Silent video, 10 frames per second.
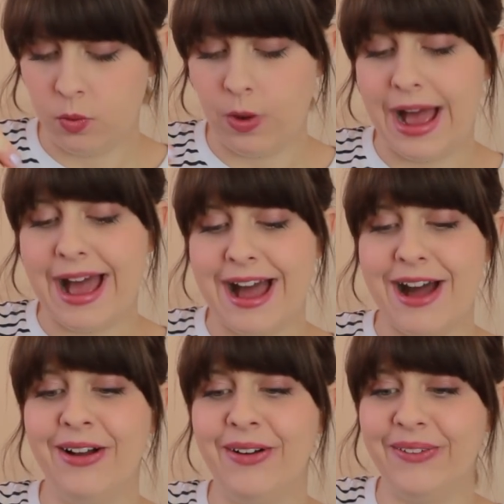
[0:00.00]

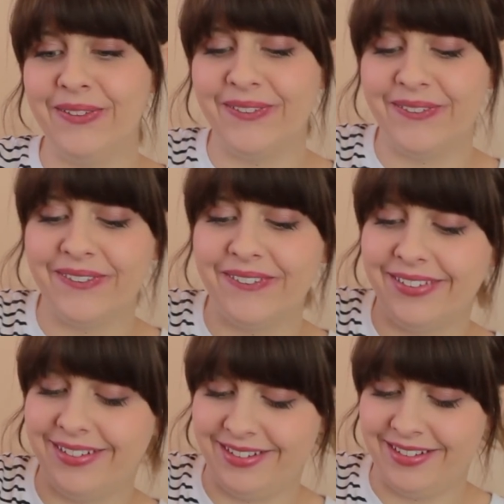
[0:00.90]

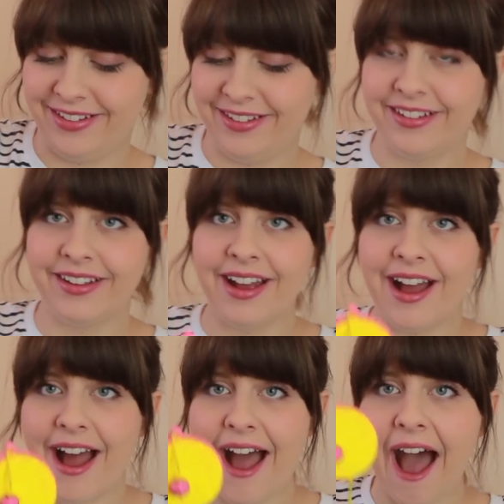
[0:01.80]
Wow.
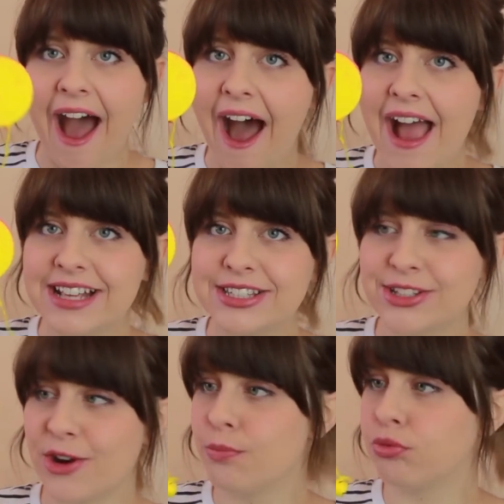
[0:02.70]
It's
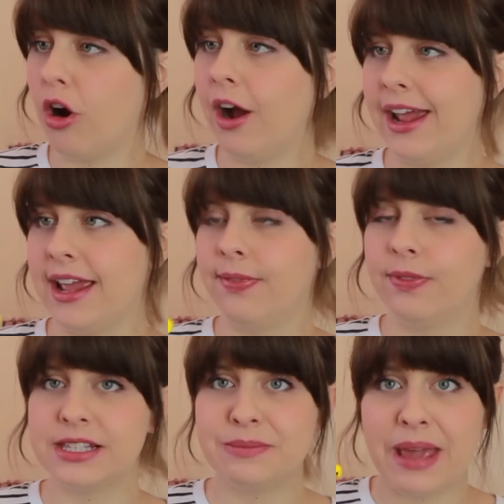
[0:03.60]
so bright.
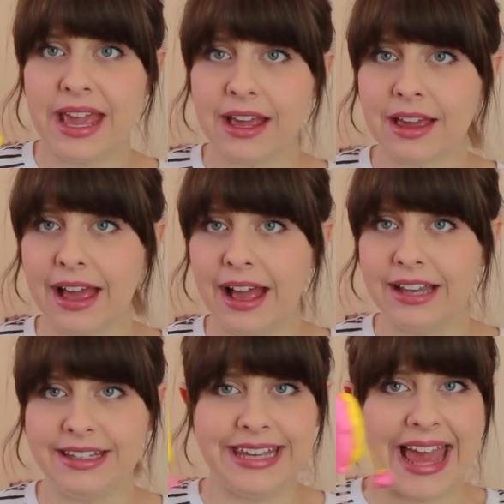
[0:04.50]
It's pink
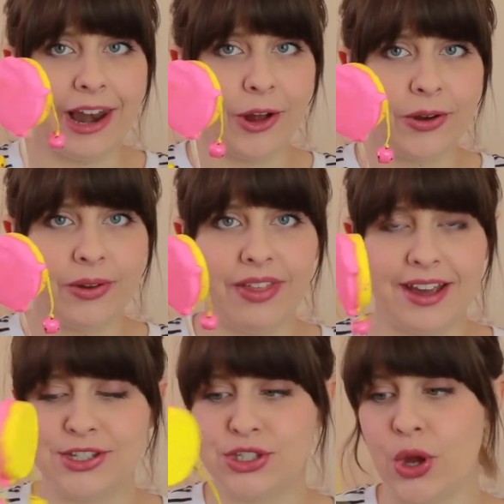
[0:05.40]
and yellow.
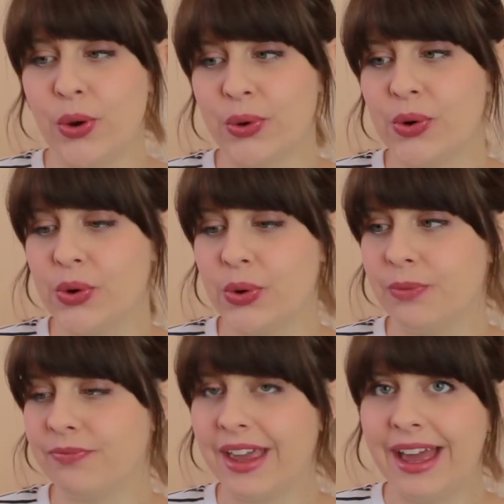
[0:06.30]
That is so
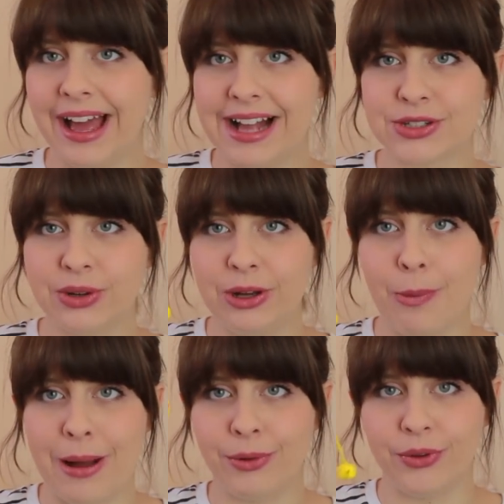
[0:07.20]
cool. And it's got
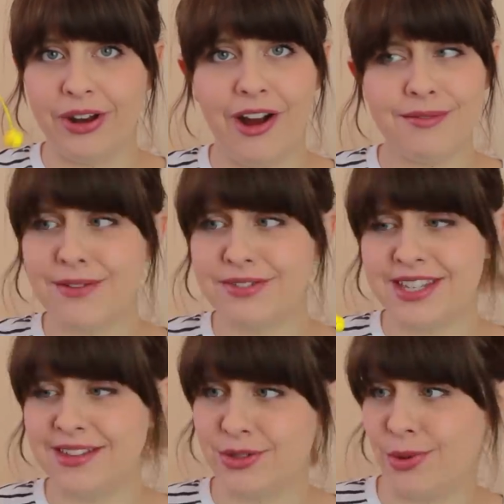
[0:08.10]
little bells on it. I've never
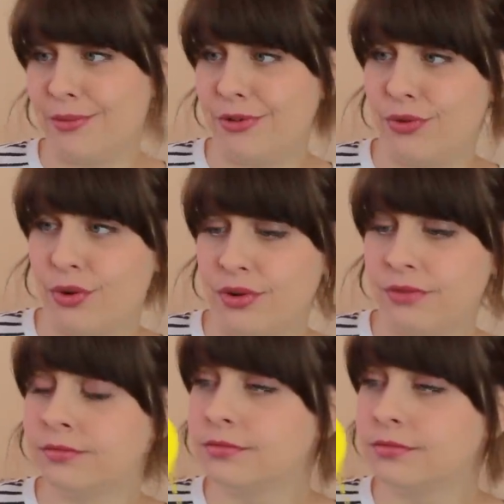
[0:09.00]
seen this one before.